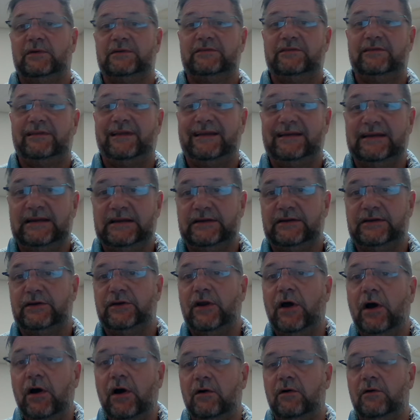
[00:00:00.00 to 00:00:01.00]
they need to
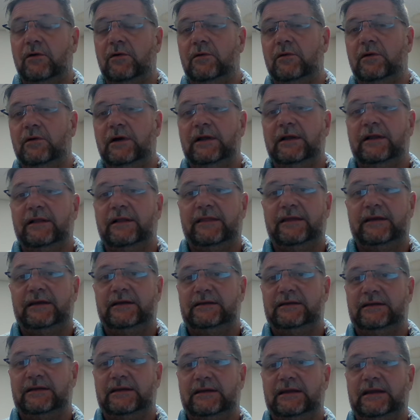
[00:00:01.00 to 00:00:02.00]
know?
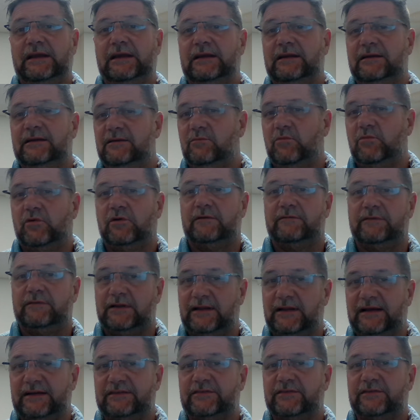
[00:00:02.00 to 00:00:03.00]
Then you get into more of a
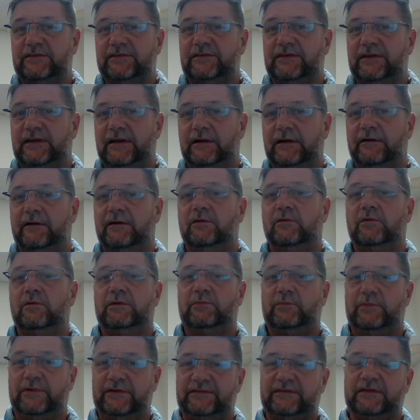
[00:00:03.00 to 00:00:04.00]
lecture scenario
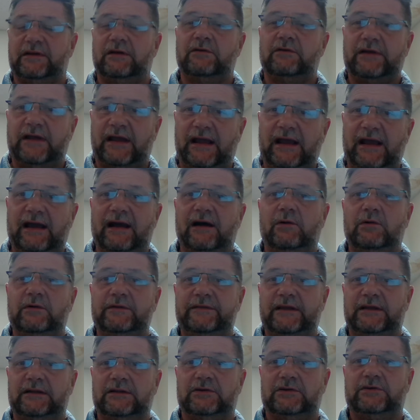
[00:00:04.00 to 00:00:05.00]
where we said, okay, how
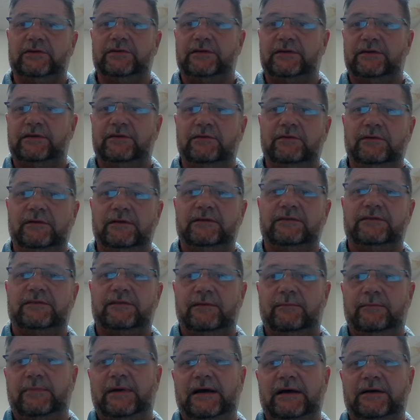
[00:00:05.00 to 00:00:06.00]
would they learn to do
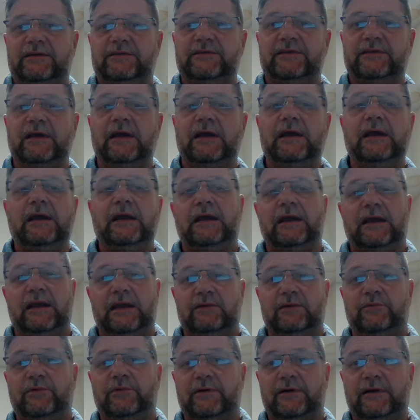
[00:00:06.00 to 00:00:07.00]
this the best?
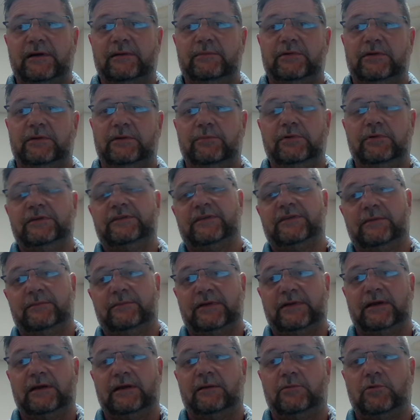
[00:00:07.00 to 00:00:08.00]
And we were able to put
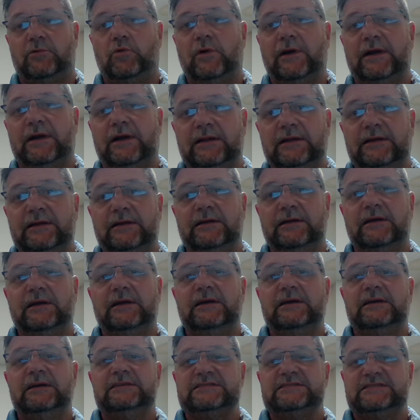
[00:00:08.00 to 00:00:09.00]
something up quickly,
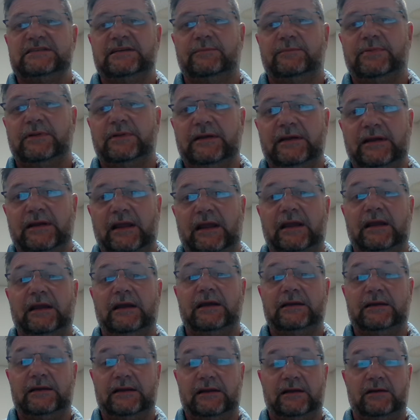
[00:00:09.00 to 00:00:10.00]
simply,
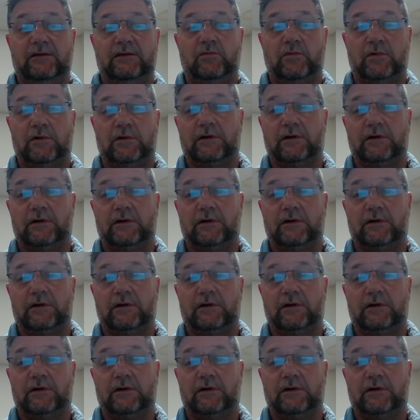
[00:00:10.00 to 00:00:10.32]
and it